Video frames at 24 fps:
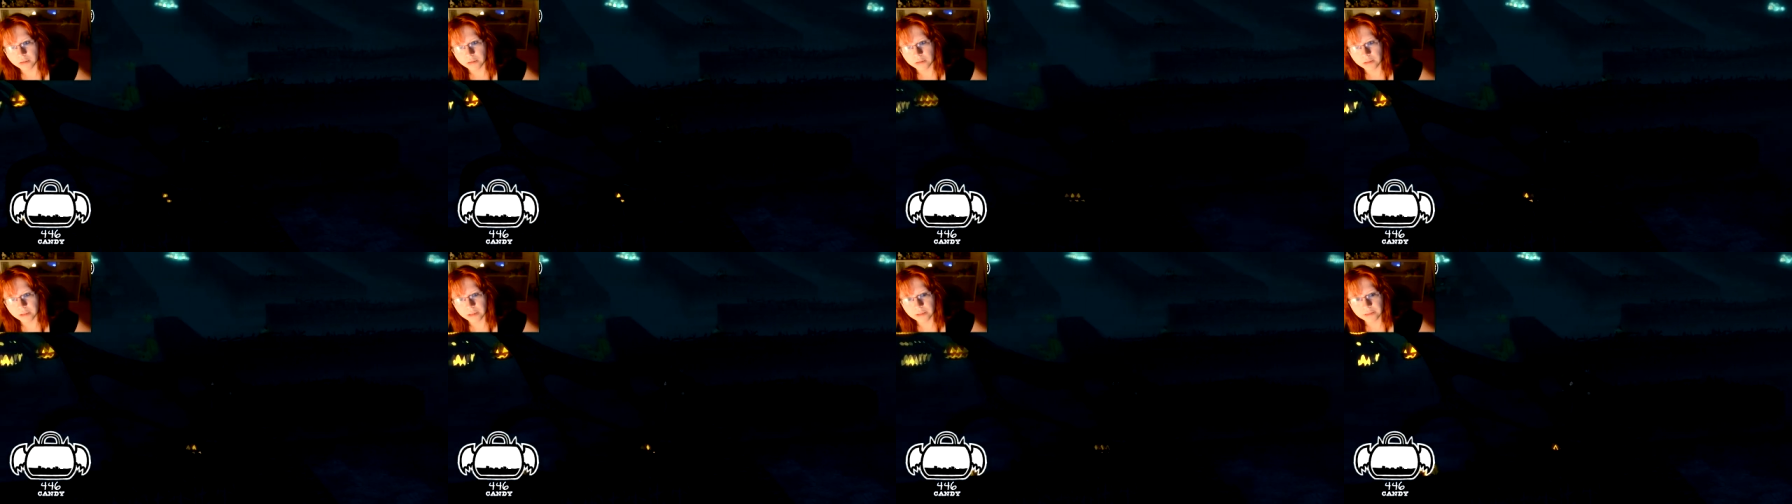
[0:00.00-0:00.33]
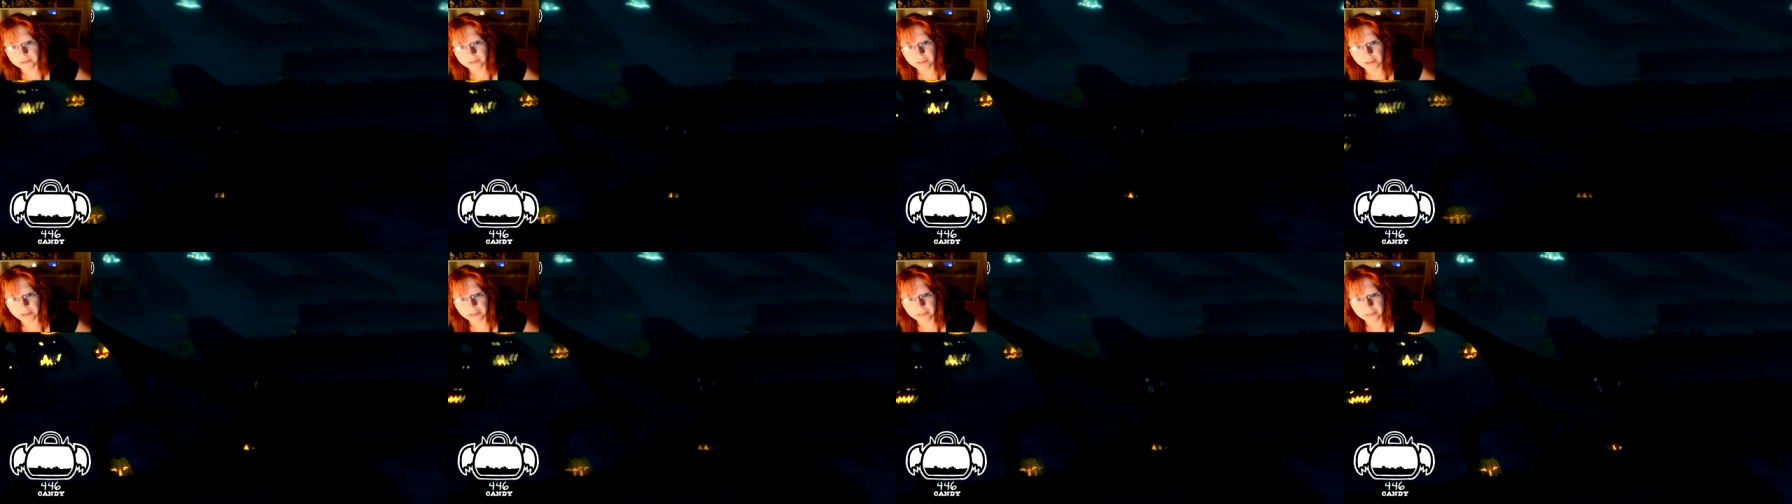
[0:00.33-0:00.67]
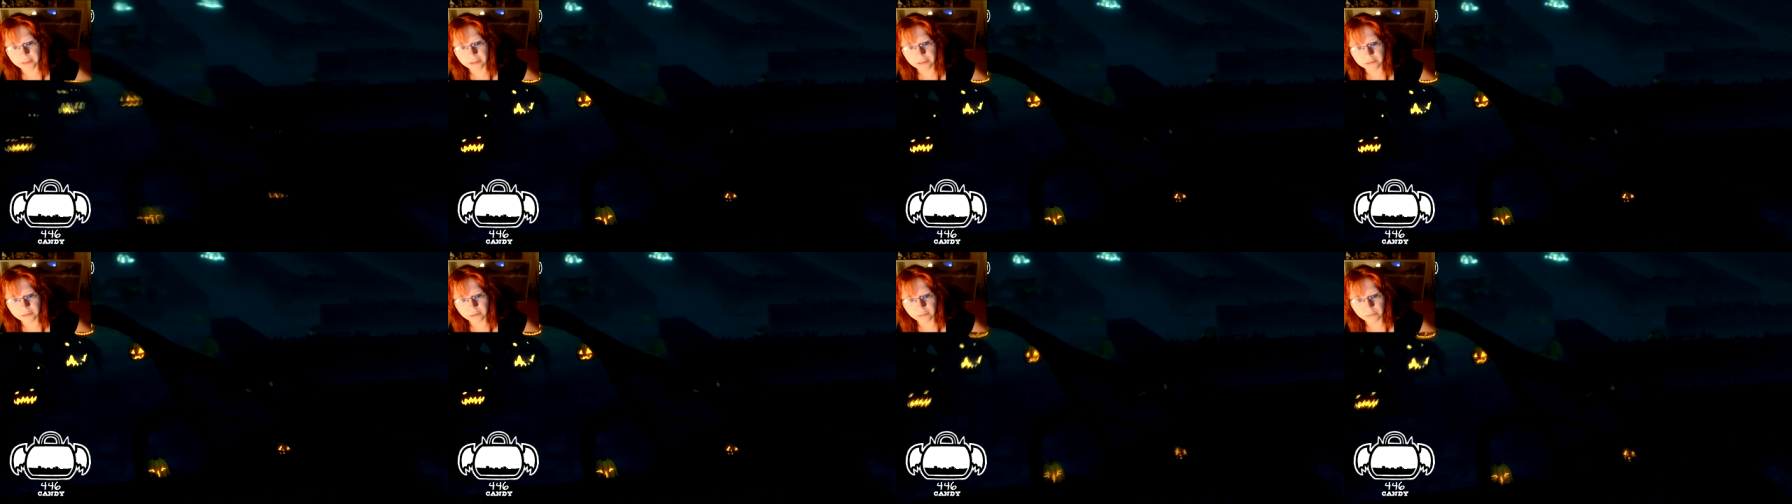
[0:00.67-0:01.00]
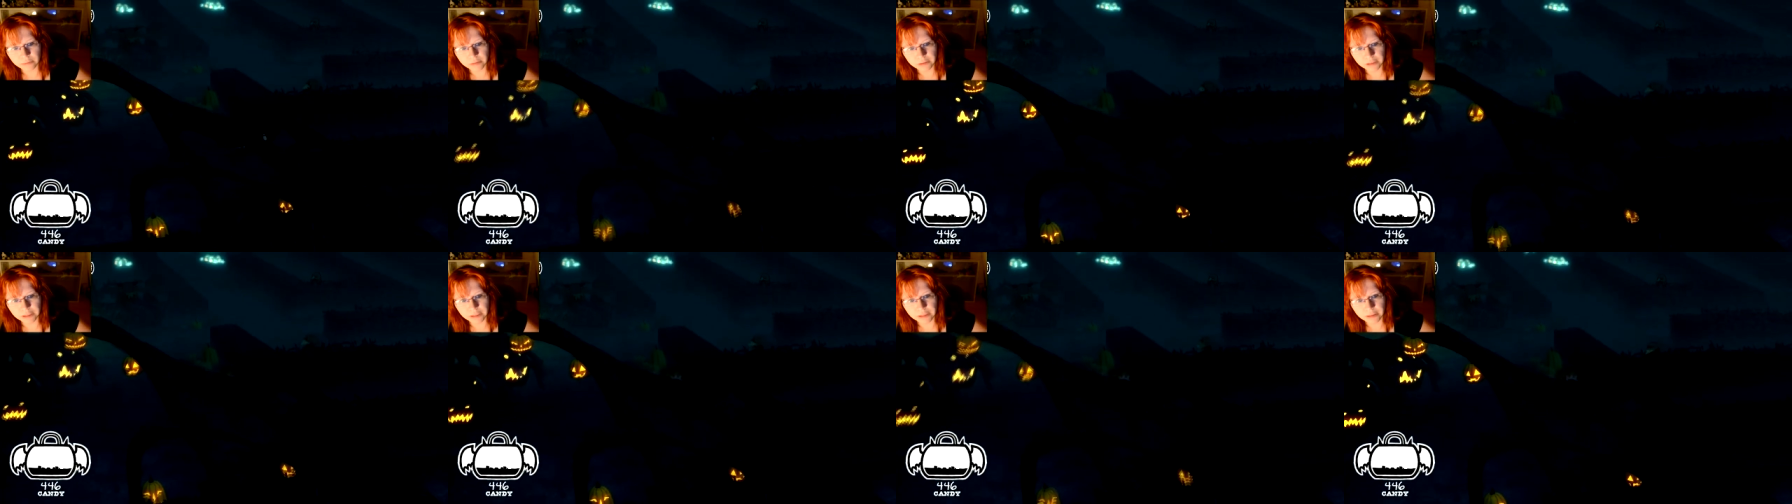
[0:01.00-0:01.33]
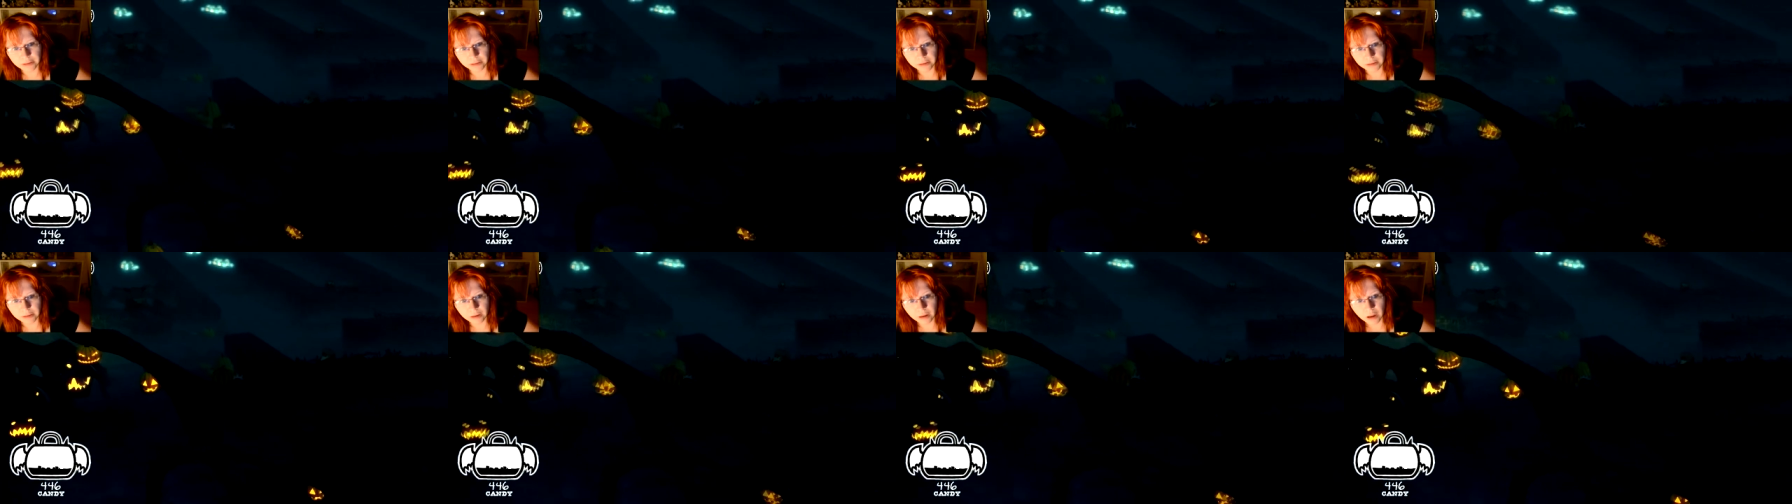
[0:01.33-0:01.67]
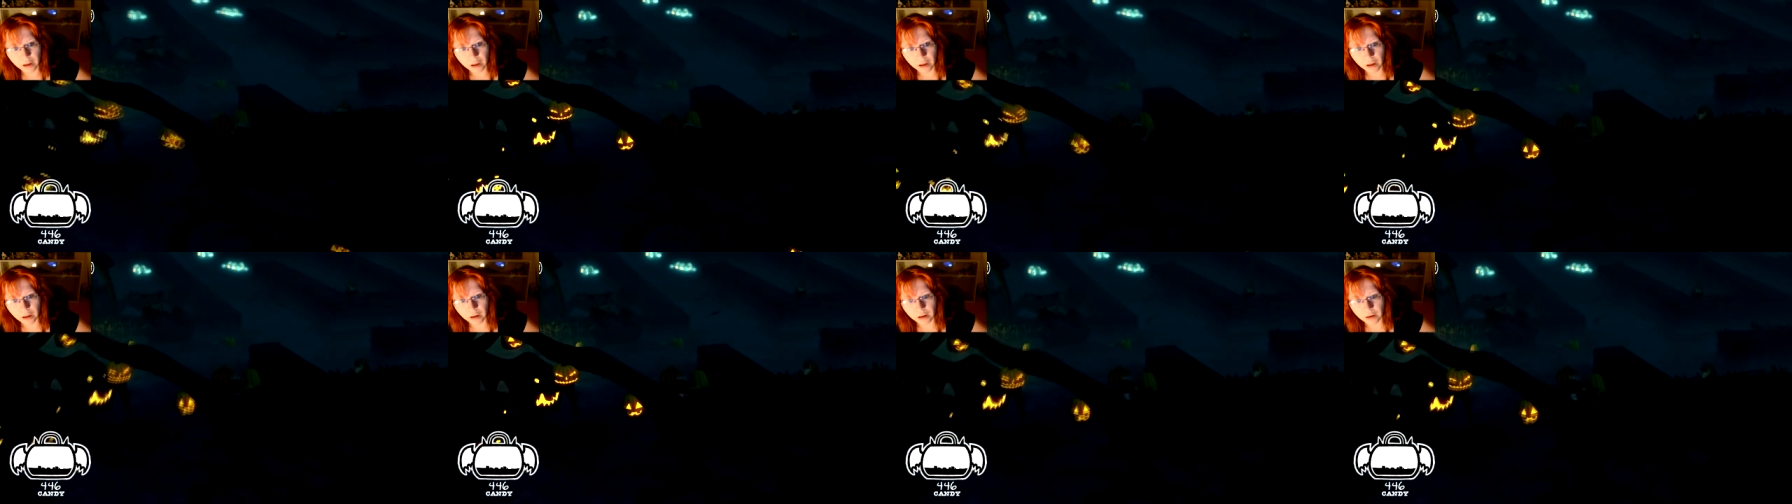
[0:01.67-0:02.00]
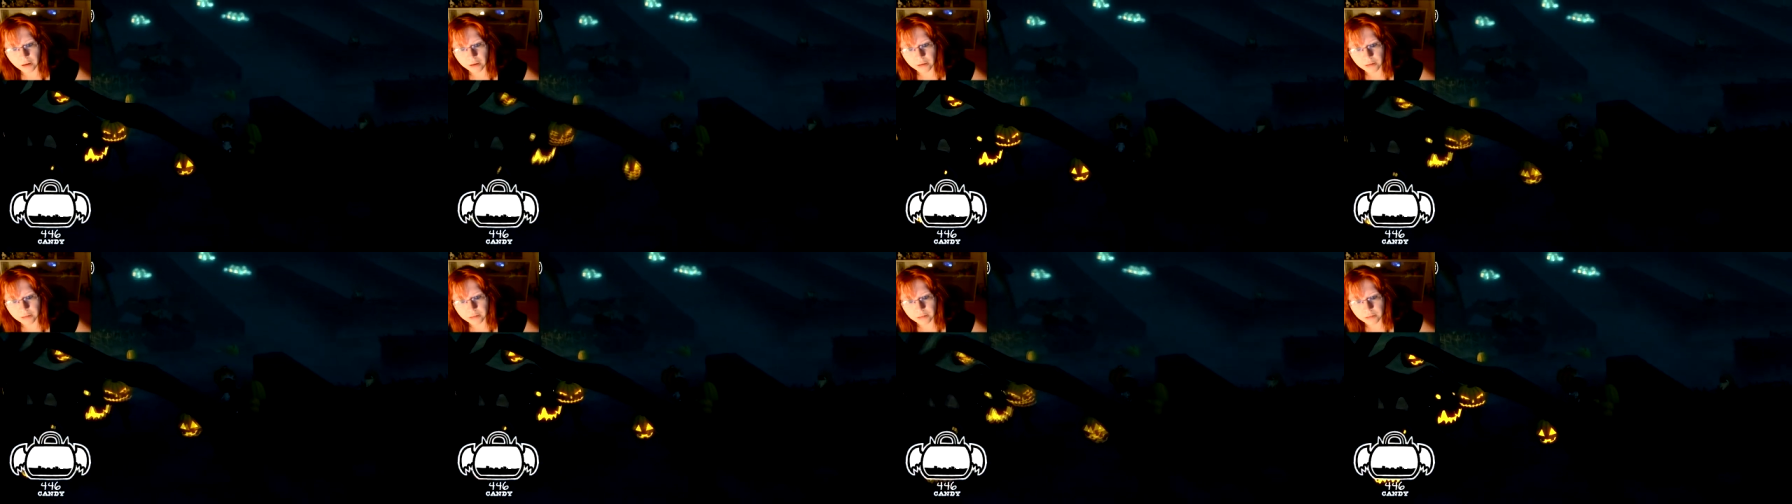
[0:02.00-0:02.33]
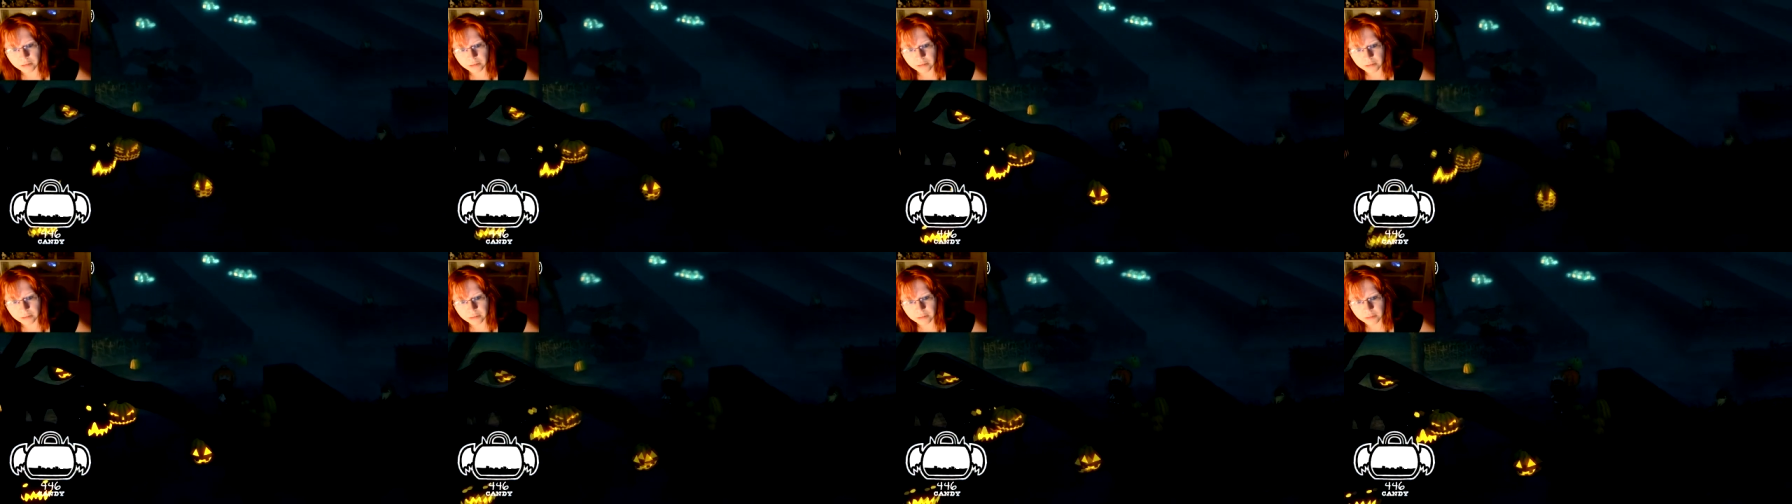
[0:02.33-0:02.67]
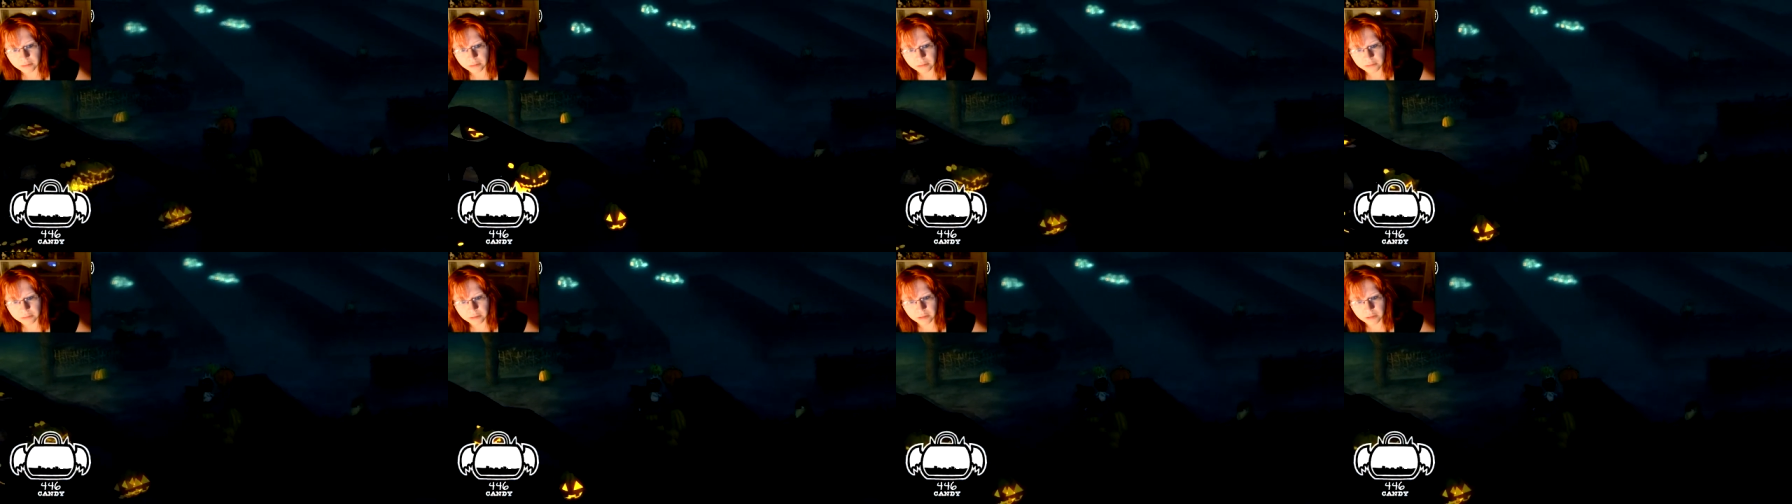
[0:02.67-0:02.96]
There are some things over there. Is